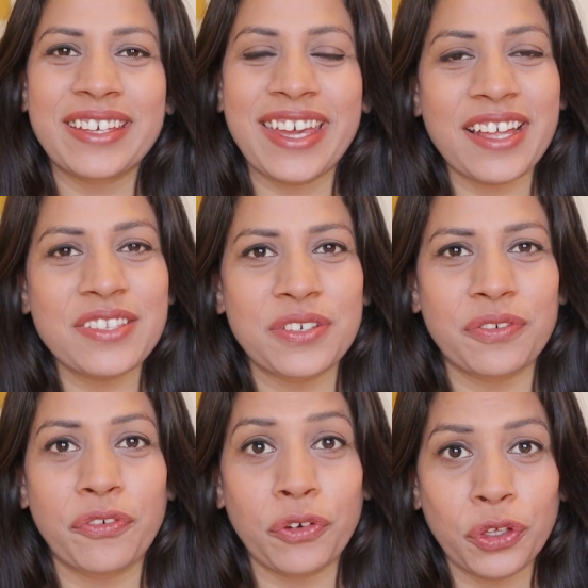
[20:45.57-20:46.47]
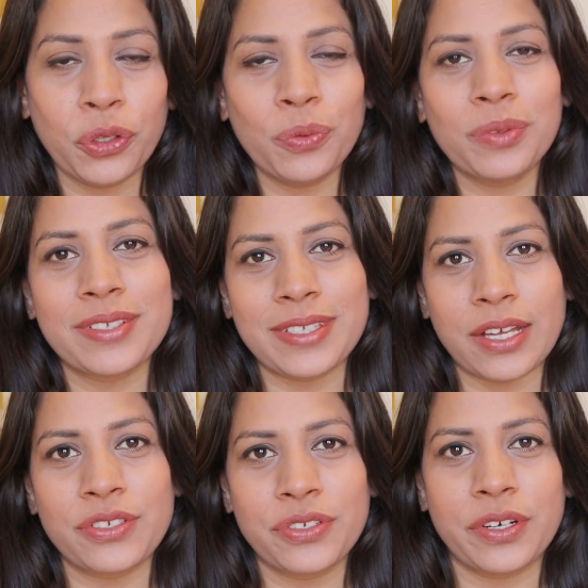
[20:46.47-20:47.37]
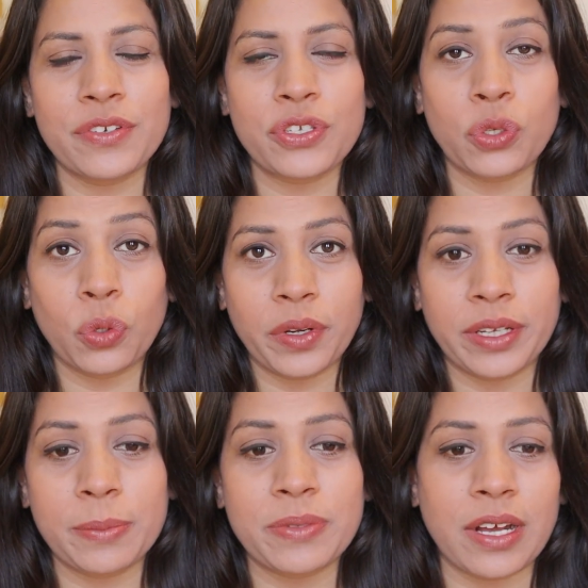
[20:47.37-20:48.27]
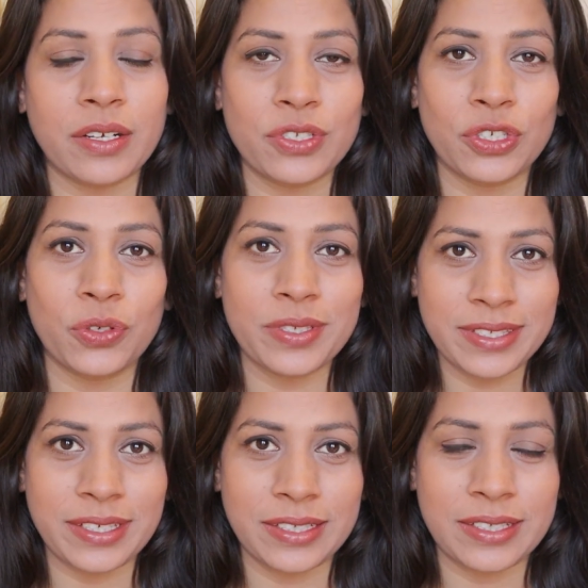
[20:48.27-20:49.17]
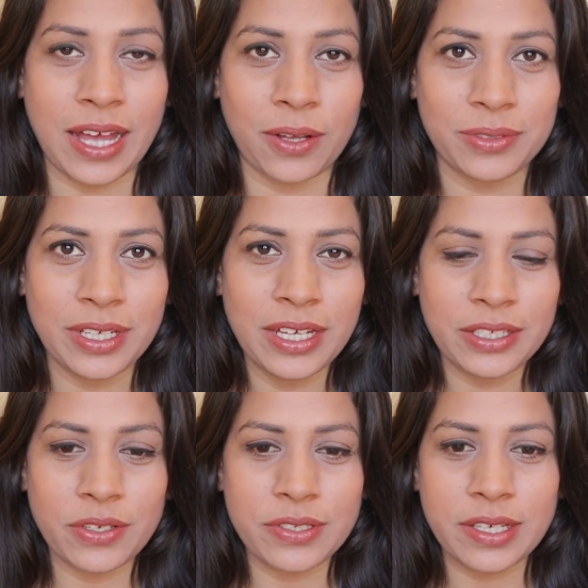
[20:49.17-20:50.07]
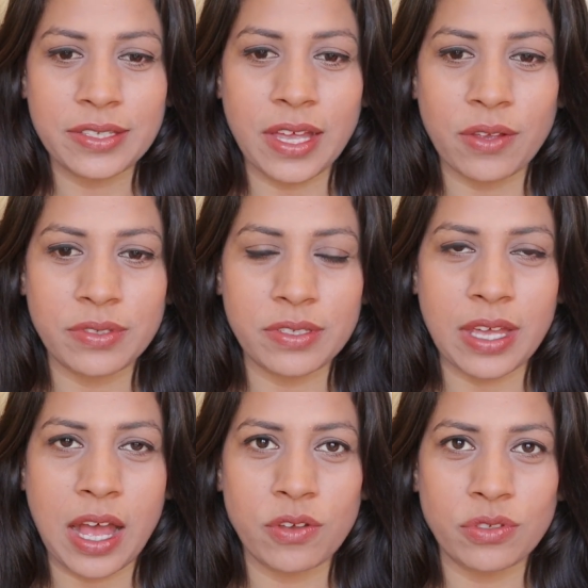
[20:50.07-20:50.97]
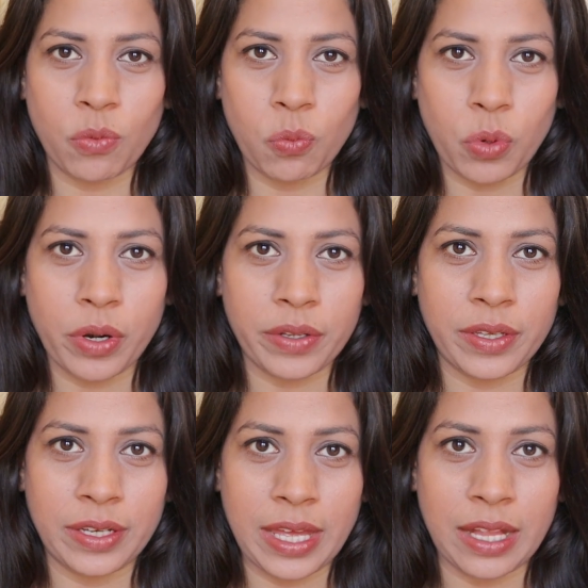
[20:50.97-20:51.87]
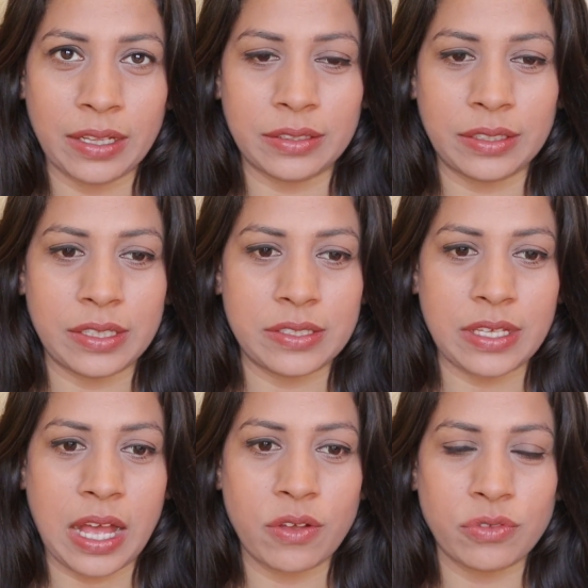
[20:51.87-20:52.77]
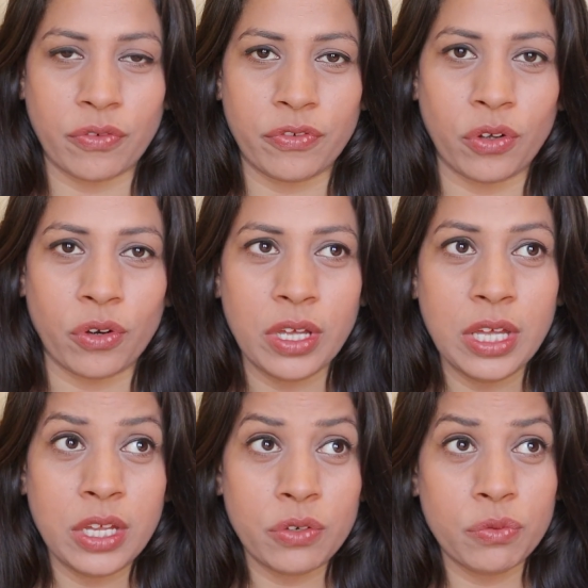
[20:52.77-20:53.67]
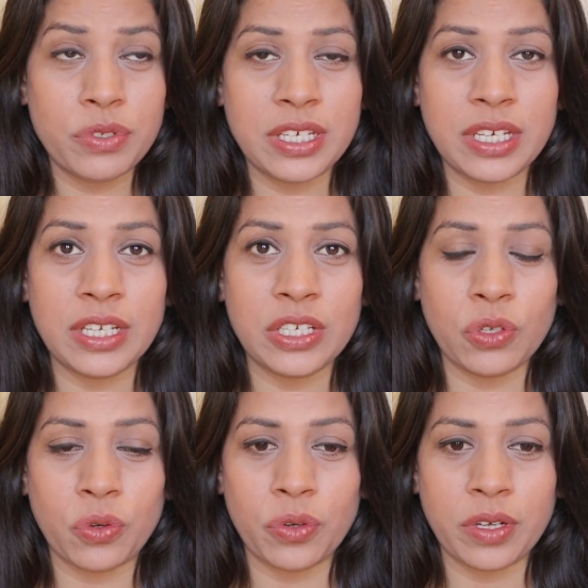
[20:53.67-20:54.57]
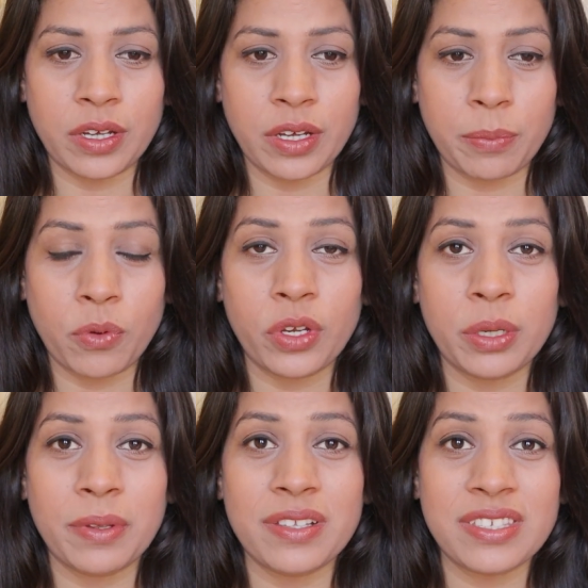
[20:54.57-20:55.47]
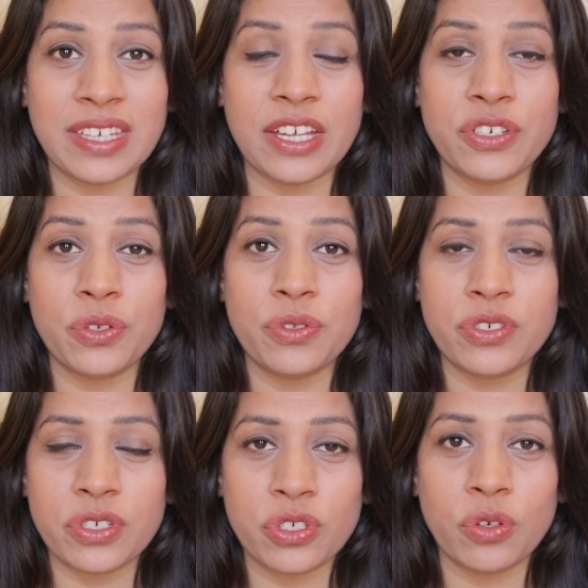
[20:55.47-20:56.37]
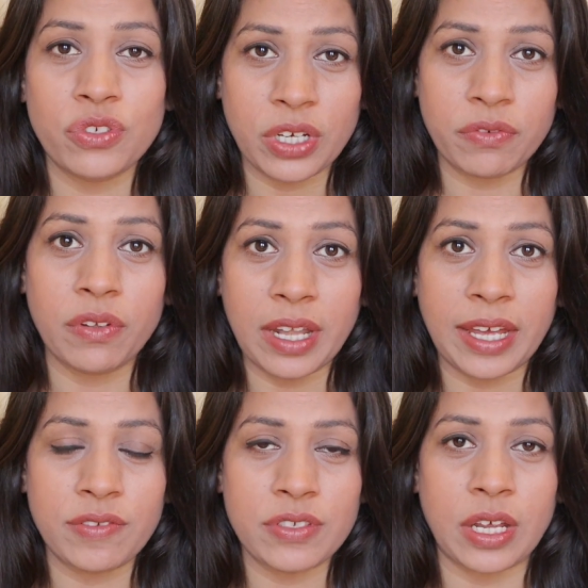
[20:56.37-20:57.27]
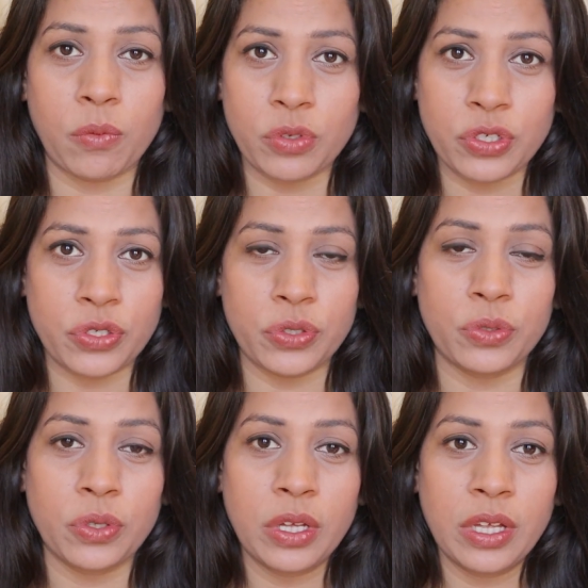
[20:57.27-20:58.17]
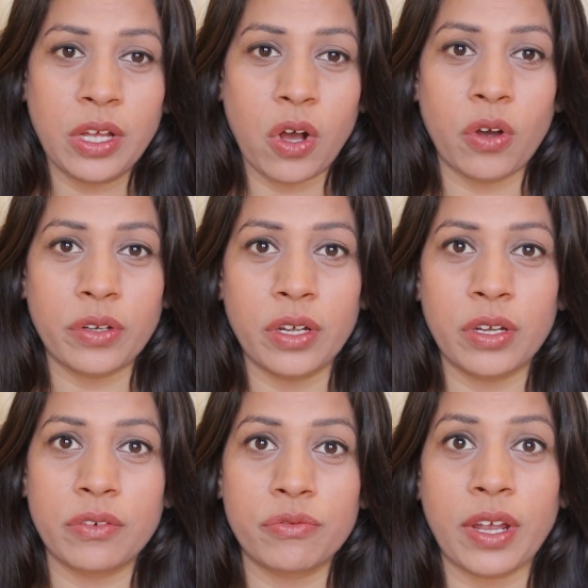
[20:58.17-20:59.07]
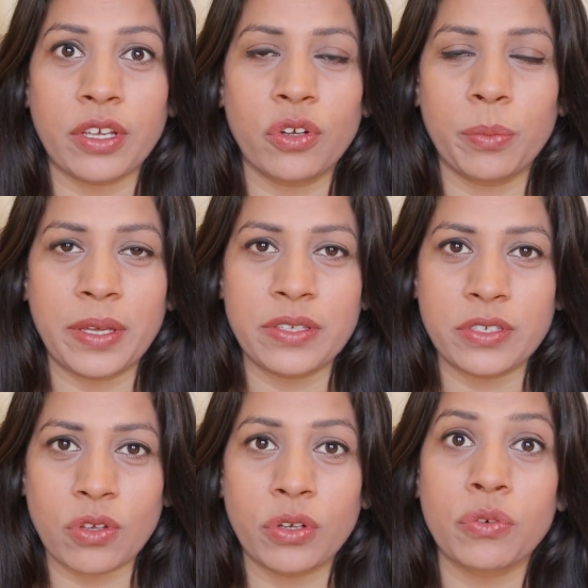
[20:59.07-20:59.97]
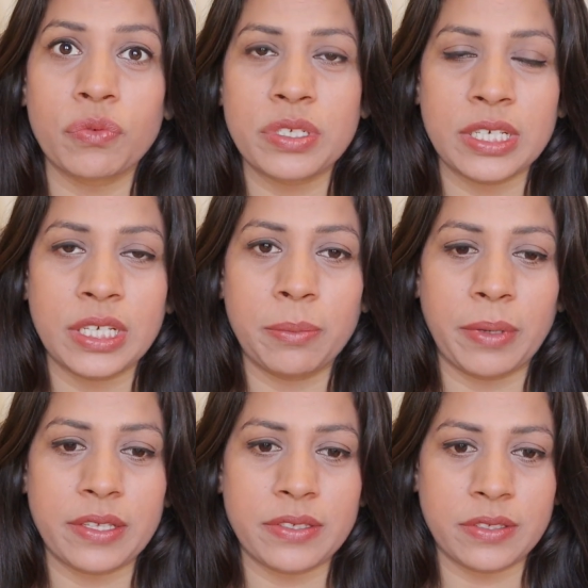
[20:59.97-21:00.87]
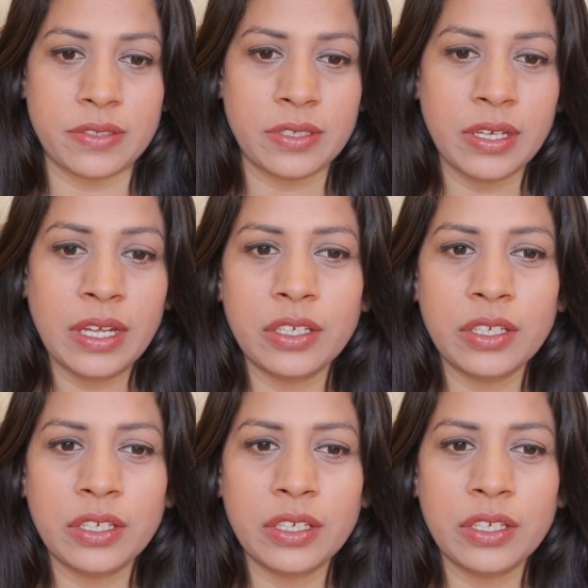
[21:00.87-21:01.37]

Cancer, for you, the Sagittarius solar eclipse occurs in your 6th house. Now, 6th house is the house of work and health. It's the house of your routine, your appointments, schedules, just your general lifestyle, what you do on a regular basis, on a routine basis.